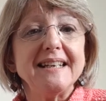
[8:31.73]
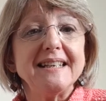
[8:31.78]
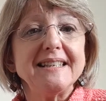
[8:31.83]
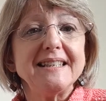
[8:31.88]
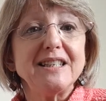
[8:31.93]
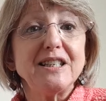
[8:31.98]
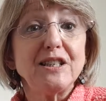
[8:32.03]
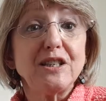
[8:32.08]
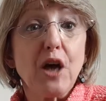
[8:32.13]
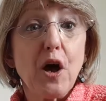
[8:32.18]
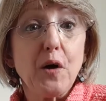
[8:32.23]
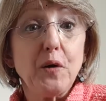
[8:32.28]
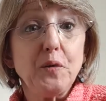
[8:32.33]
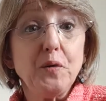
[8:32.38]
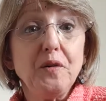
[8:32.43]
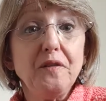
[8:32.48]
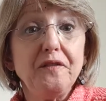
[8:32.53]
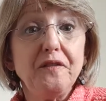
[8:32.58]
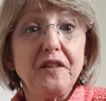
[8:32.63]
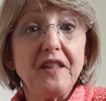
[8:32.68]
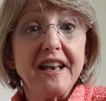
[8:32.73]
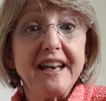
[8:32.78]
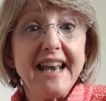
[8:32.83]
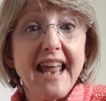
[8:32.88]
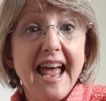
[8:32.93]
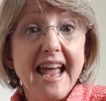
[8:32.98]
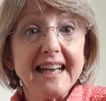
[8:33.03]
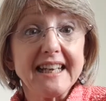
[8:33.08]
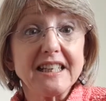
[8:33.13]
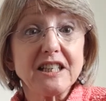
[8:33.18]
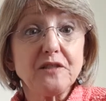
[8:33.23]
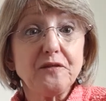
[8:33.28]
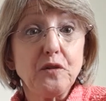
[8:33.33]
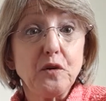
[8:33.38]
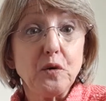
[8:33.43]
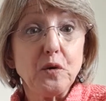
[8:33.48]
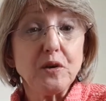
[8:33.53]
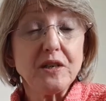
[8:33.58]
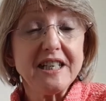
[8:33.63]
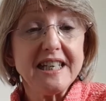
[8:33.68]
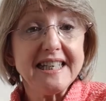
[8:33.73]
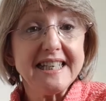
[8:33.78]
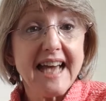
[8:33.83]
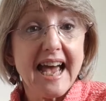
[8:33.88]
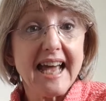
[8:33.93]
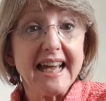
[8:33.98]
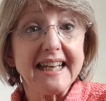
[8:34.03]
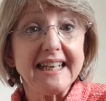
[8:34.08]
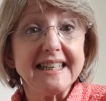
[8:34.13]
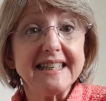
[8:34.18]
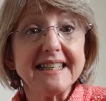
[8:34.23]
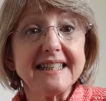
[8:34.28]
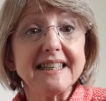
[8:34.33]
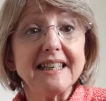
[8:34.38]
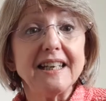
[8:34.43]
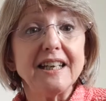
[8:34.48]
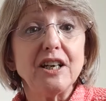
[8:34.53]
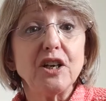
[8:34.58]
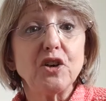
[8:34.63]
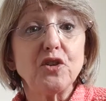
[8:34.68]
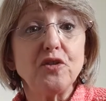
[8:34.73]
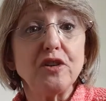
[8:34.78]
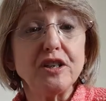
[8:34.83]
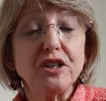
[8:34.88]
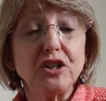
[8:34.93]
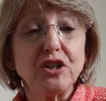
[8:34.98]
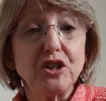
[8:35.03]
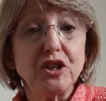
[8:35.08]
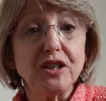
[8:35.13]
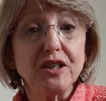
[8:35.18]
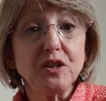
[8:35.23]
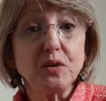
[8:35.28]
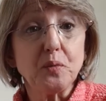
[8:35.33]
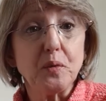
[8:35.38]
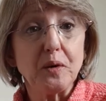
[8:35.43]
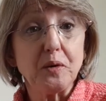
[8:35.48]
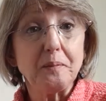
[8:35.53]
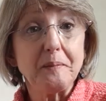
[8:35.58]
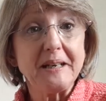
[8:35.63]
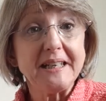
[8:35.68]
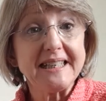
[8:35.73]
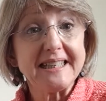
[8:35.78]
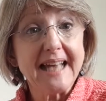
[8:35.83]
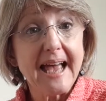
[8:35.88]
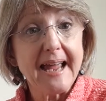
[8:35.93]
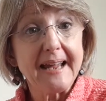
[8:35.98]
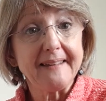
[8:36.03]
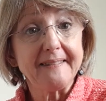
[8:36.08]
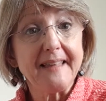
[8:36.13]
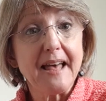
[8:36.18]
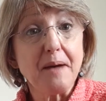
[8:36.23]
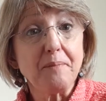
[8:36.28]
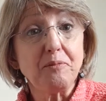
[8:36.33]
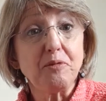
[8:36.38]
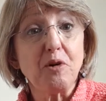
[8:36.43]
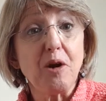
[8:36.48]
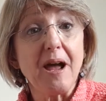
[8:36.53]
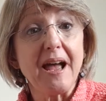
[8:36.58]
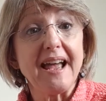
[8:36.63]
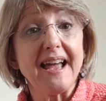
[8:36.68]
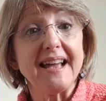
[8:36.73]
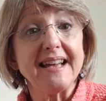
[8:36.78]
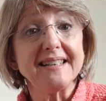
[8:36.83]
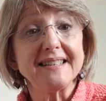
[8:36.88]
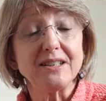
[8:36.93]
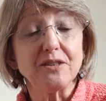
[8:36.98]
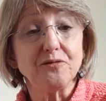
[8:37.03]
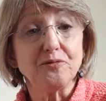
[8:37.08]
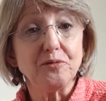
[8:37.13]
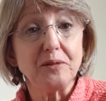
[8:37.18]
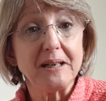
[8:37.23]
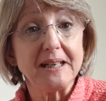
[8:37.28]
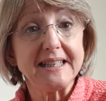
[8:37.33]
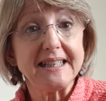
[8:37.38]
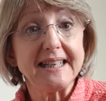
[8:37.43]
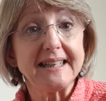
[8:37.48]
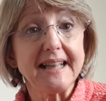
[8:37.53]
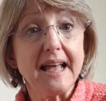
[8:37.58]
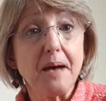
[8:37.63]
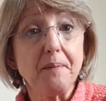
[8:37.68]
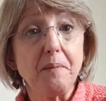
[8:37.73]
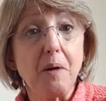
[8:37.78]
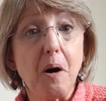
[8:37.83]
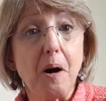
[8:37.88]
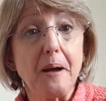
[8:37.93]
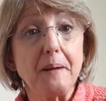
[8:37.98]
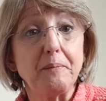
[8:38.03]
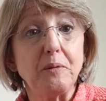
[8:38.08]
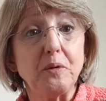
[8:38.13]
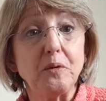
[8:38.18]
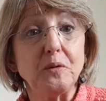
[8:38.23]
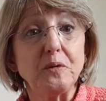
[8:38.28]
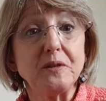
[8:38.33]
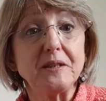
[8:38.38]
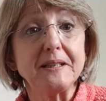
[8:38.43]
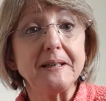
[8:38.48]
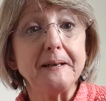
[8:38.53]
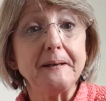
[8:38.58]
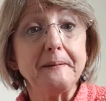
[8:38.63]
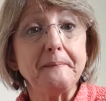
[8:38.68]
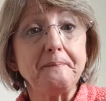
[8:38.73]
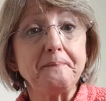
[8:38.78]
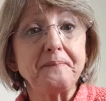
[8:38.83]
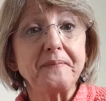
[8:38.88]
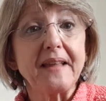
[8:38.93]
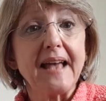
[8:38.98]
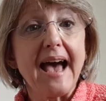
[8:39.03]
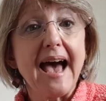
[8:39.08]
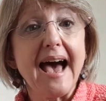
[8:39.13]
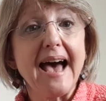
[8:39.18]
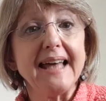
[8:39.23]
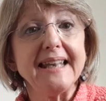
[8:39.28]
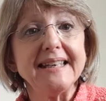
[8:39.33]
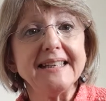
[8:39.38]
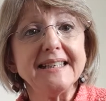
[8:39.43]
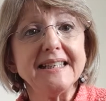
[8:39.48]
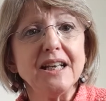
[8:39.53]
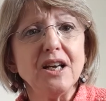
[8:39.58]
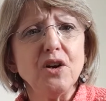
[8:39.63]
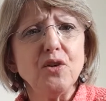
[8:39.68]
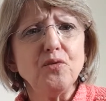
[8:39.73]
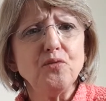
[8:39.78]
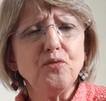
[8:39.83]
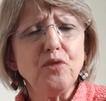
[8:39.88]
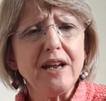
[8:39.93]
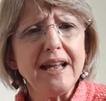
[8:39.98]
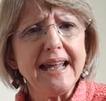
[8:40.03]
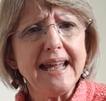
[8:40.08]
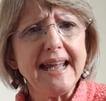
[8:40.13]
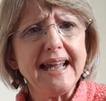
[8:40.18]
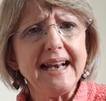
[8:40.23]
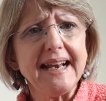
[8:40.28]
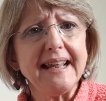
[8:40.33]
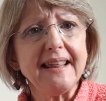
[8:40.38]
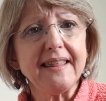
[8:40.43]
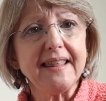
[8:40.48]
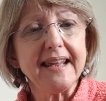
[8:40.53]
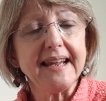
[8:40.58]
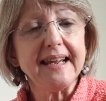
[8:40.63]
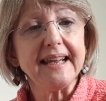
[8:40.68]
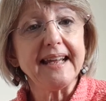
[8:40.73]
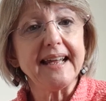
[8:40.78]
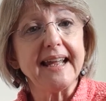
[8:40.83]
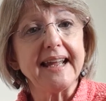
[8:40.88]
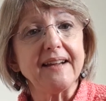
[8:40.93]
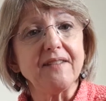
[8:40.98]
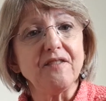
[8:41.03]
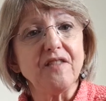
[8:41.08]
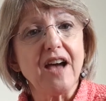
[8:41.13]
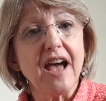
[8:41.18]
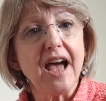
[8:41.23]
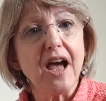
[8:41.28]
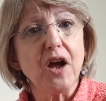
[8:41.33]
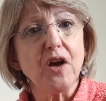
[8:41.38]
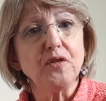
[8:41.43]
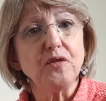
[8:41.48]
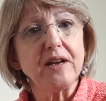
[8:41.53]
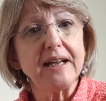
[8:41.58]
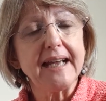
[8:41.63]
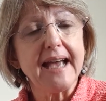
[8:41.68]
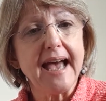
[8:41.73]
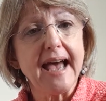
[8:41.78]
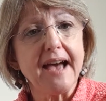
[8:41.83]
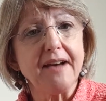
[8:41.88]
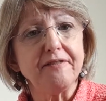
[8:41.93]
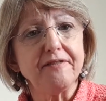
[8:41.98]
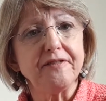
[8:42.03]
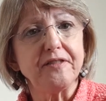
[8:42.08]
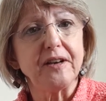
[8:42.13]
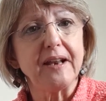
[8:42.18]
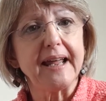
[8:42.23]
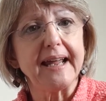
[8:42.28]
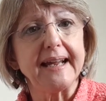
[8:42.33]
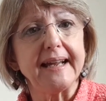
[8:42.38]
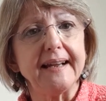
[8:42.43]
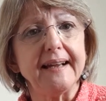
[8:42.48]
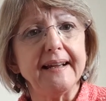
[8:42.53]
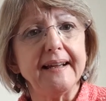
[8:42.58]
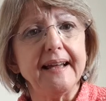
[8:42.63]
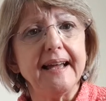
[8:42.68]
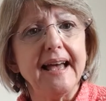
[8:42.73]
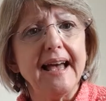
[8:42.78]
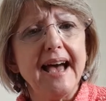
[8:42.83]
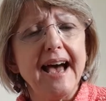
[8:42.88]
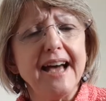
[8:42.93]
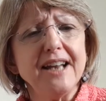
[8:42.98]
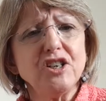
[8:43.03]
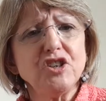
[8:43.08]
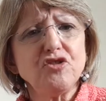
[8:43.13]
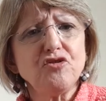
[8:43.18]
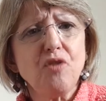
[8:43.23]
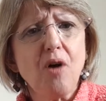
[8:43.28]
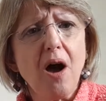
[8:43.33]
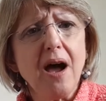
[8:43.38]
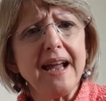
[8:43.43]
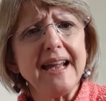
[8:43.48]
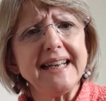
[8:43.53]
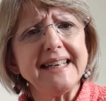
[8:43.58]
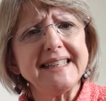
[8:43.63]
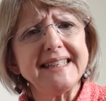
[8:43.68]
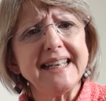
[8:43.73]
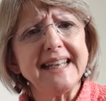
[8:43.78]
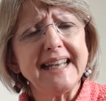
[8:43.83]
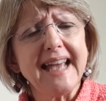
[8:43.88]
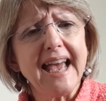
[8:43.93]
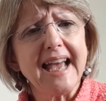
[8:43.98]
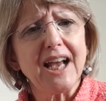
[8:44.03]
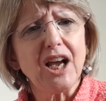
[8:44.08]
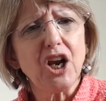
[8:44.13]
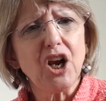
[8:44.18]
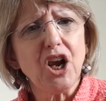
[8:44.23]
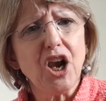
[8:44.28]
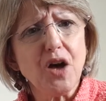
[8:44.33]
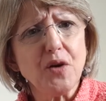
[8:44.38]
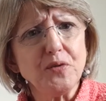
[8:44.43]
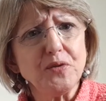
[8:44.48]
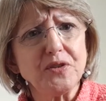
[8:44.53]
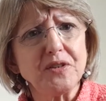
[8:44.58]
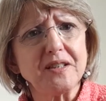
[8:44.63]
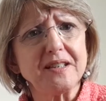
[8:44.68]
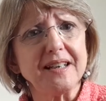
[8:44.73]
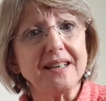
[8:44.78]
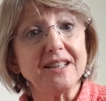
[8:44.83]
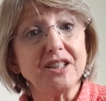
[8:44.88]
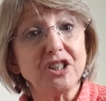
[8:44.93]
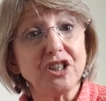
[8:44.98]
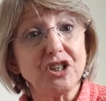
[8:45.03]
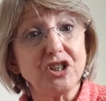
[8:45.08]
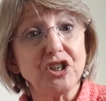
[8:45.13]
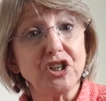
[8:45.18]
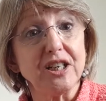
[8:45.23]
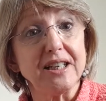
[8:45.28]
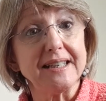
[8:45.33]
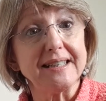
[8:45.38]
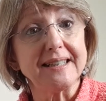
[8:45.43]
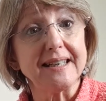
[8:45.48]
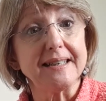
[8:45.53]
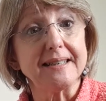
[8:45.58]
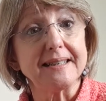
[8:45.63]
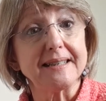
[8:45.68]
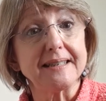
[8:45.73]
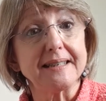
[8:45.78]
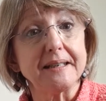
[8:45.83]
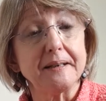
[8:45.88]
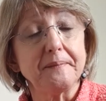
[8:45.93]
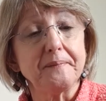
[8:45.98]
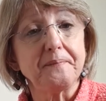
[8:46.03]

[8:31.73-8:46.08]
So for the next 40 days, Christians will be saying their prayers and reading their Bibles and really thinking very carefully and trying to get closer to Jesus